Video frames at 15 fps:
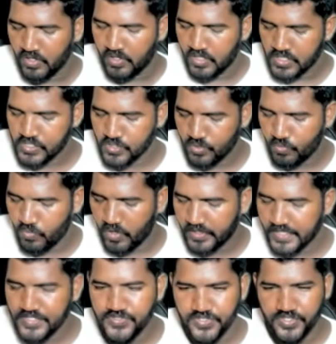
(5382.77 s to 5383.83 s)
So what
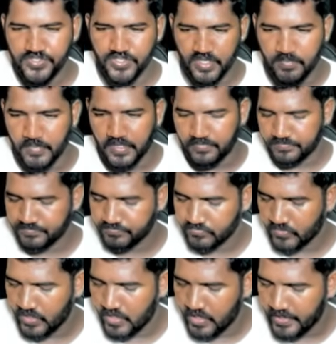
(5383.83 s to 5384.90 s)
is Six Sigma?
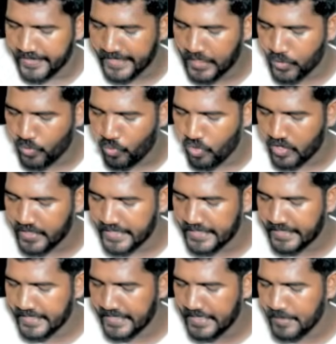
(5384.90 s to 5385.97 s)
A
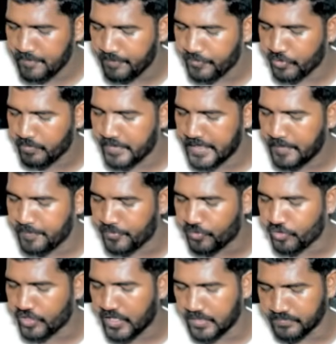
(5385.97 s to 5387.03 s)
quality improvement
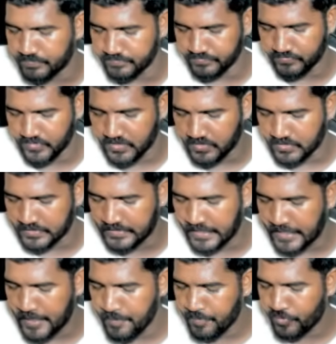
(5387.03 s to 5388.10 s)
program that
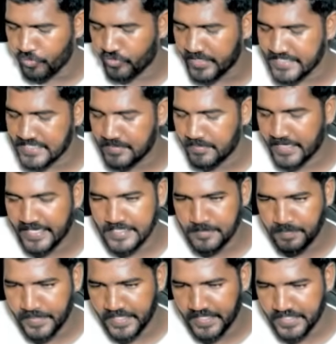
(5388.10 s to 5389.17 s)
improve customer
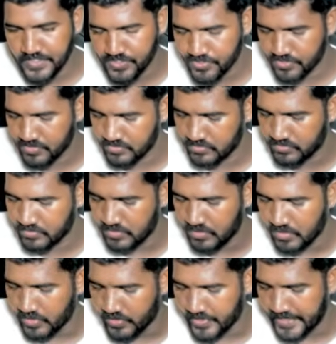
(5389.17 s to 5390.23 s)
experience,
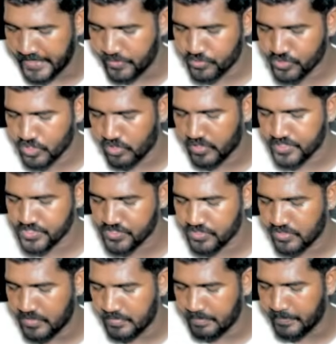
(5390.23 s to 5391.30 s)
reduce cost,
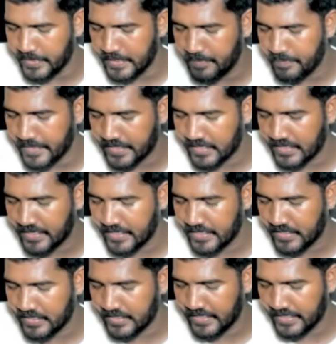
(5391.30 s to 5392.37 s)
build better
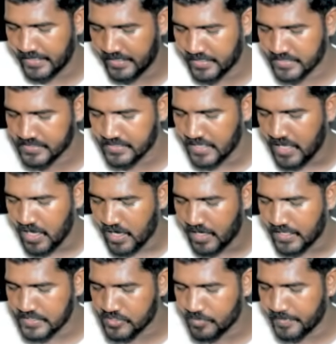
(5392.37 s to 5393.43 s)
lenders,
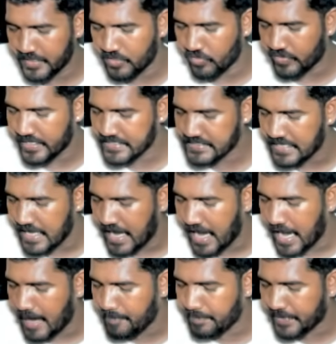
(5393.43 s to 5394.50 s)
also be known as
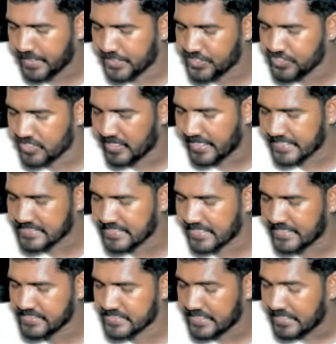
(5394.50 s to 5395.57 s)
operational
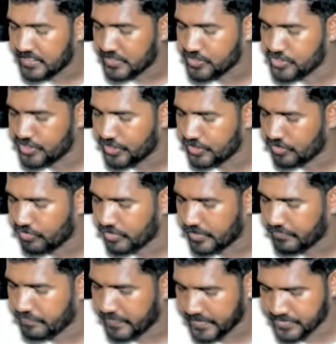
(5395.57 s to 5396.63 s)
excellence, zero
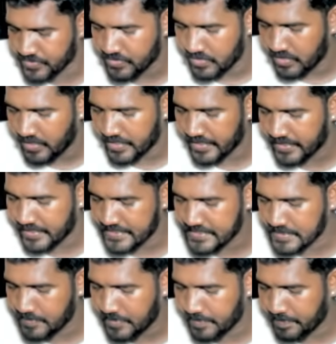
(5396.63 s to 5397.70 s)
defects or
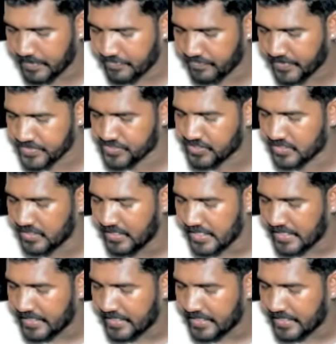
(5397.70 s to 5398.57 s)
customer perfection.